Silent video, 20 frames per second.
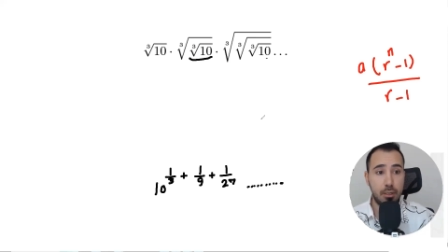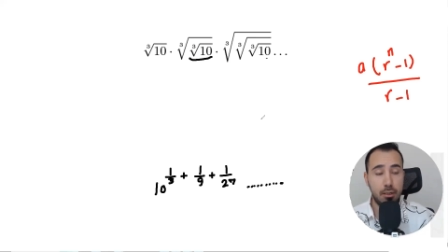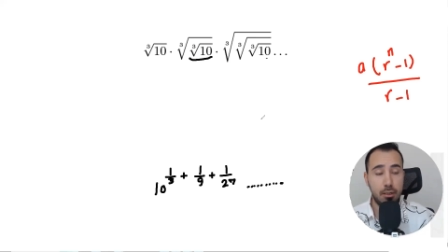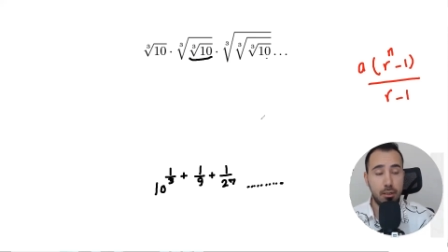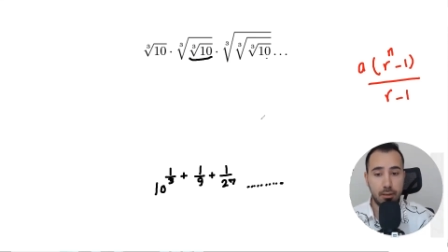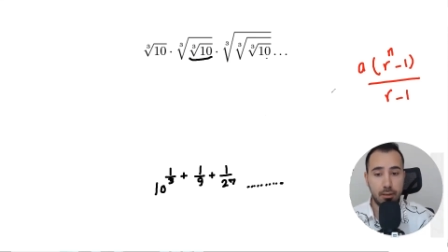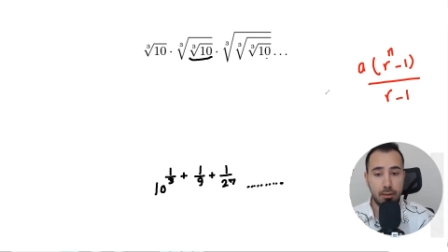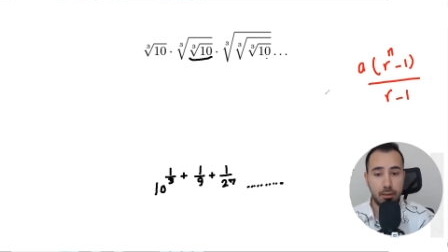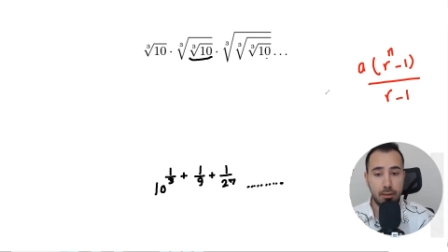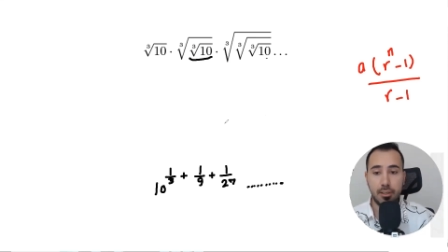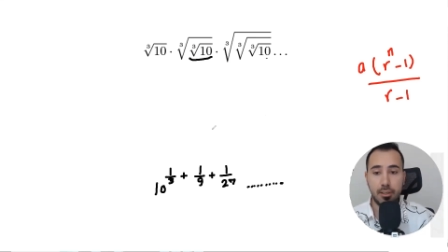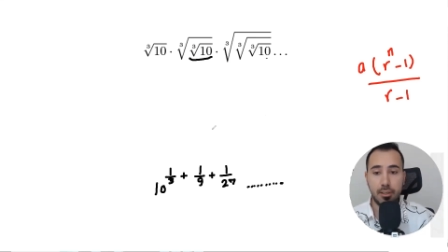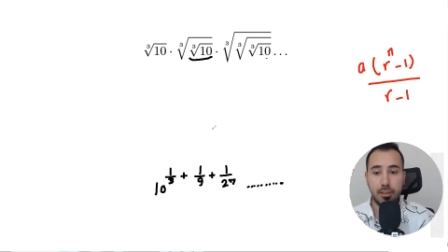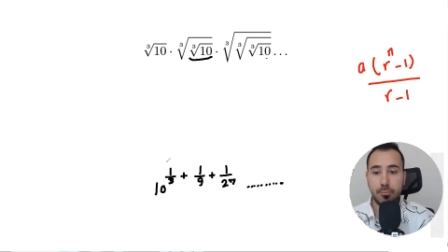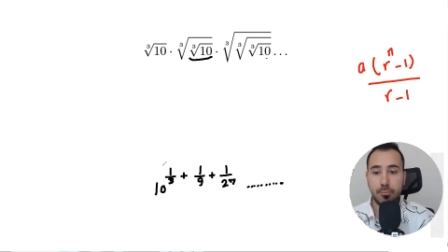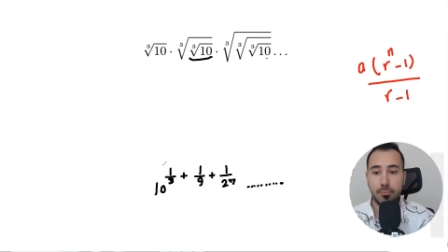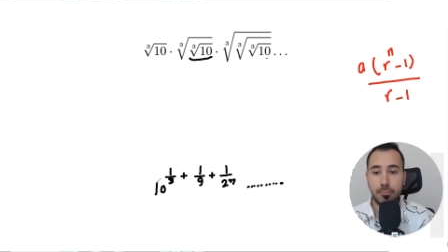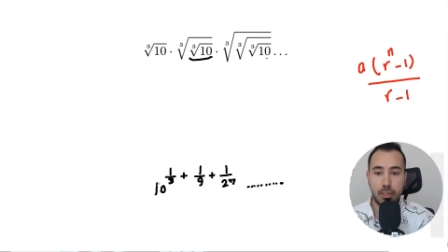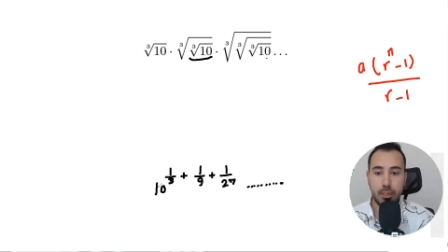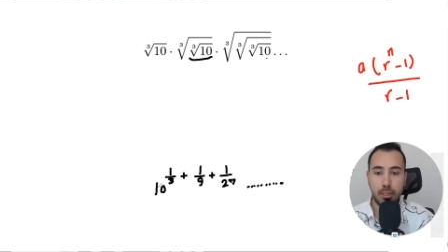of a
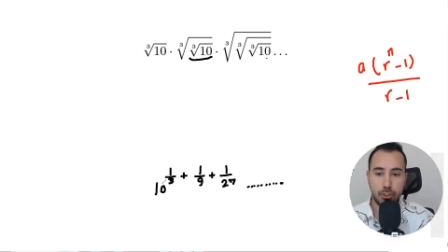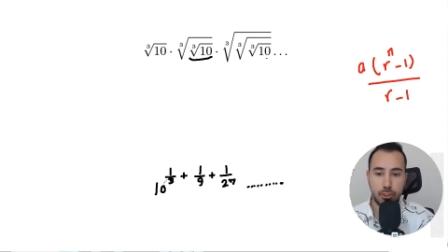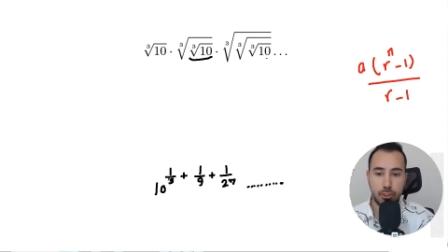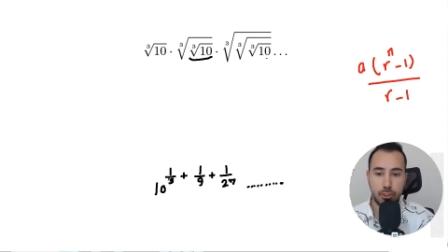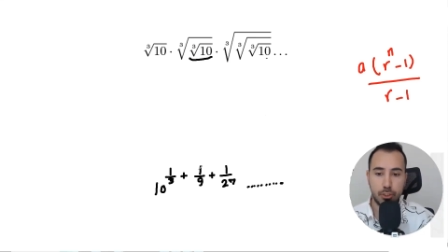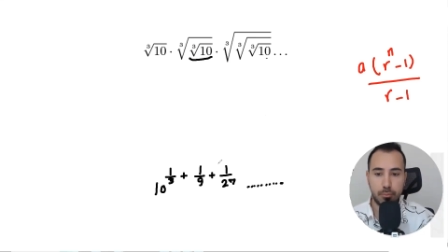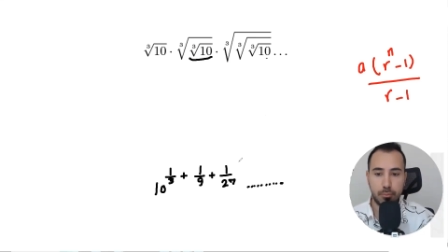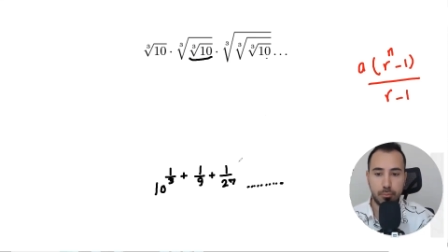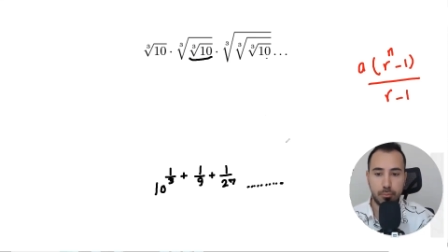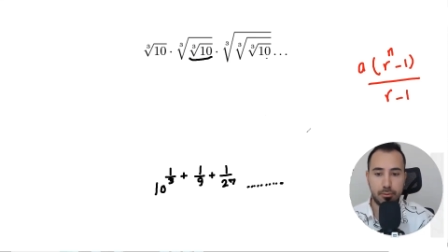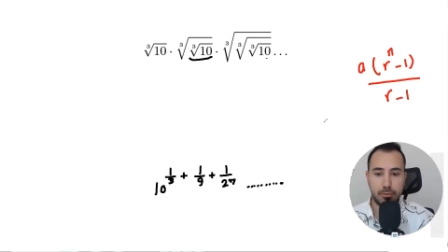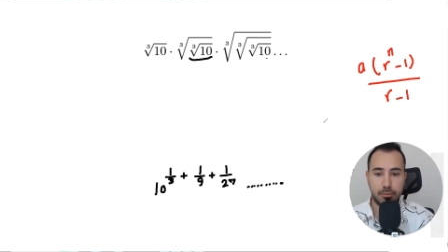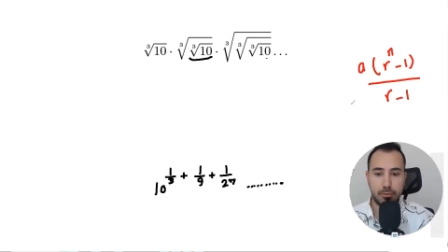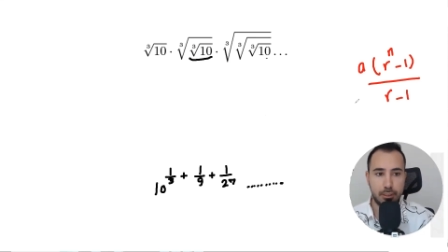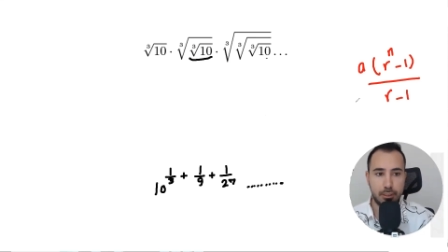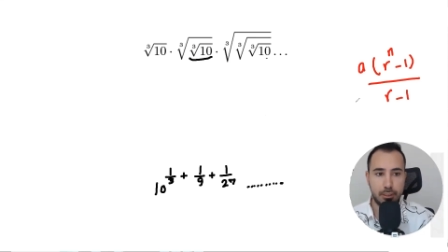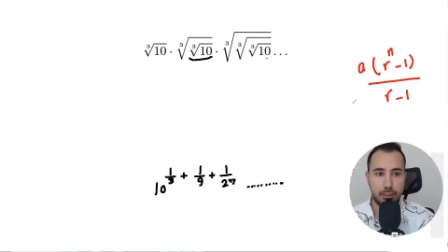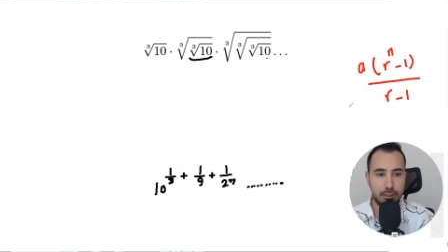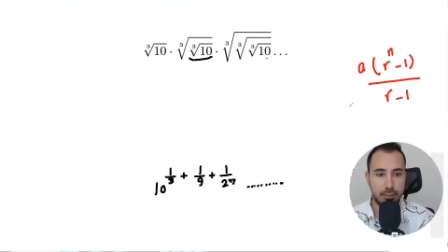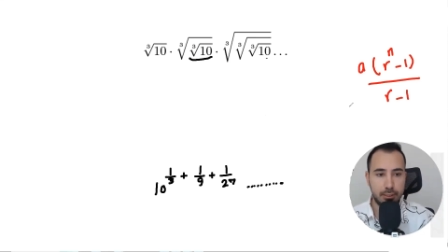geometric
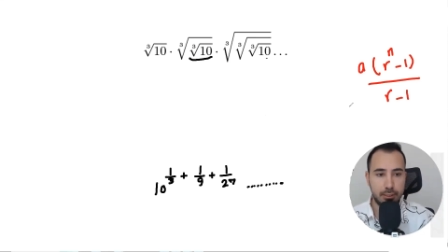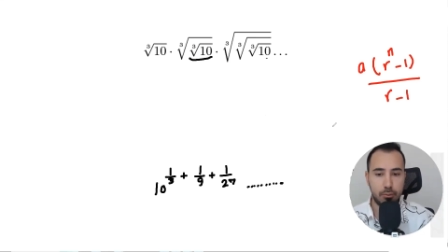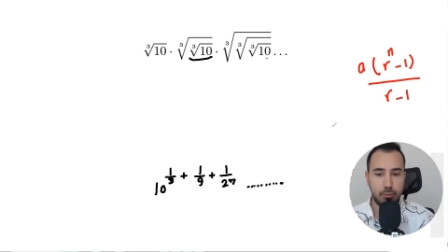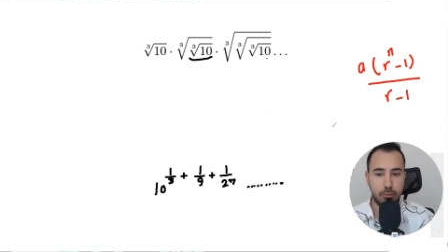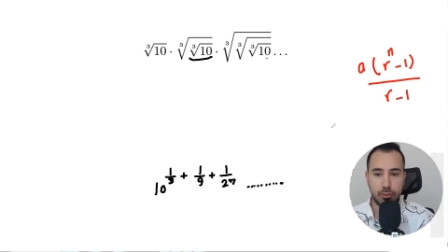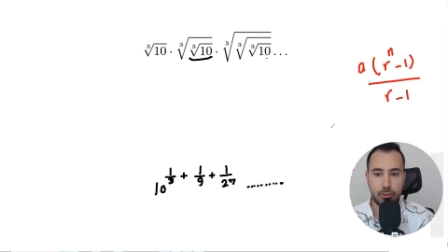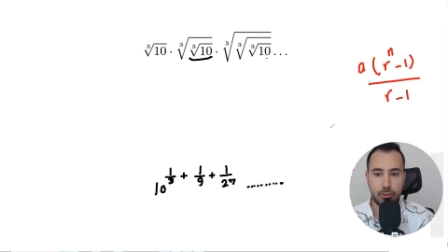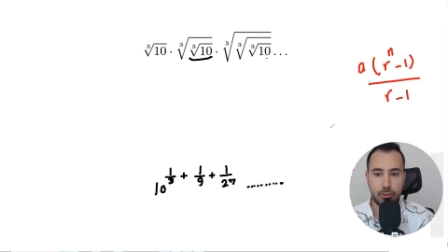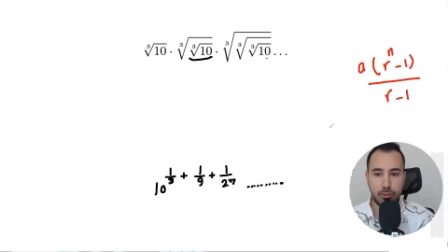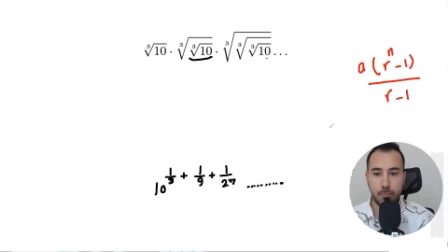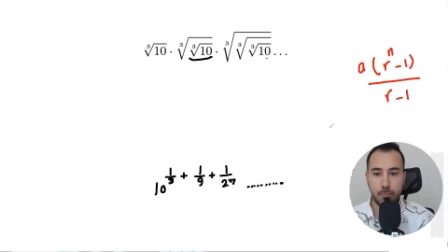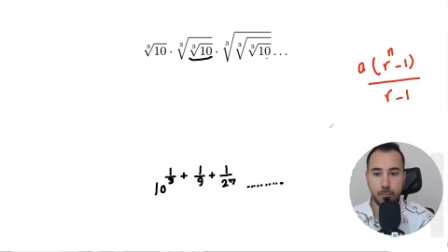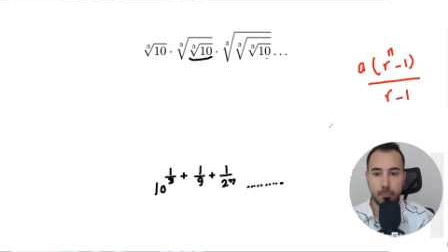sequence.